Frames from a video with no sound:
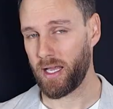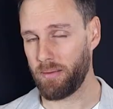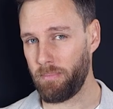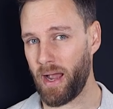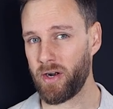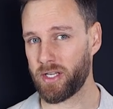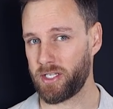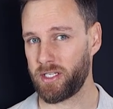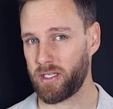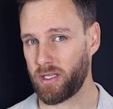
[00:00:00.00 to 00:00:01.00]
And a
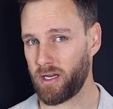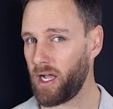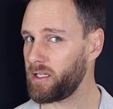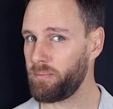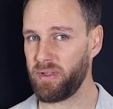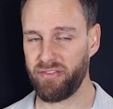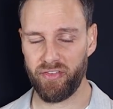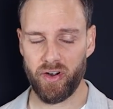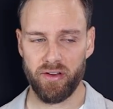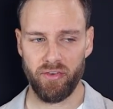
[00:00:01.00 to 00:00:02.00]
marriage can either be
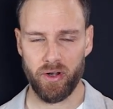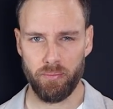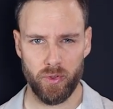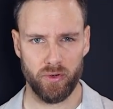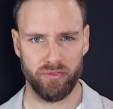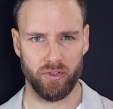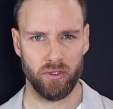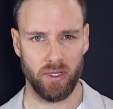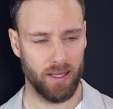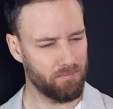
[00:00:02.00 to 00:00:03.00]
very, very beautiful,
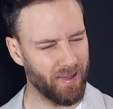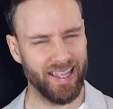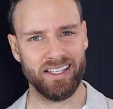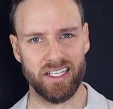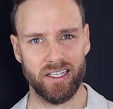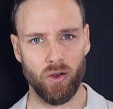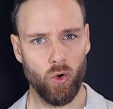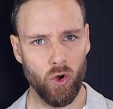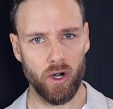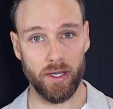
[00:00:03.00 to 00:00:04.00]
amazing,
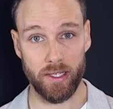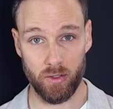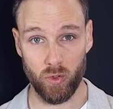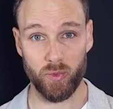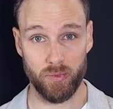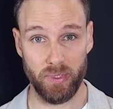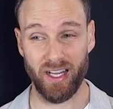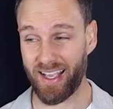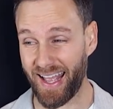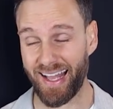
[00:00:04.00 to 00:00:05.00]
or it can almost be
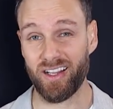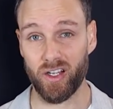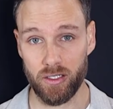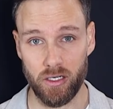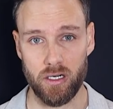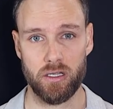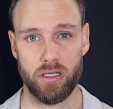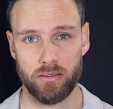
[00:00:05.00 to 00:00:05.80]
like hell on earth.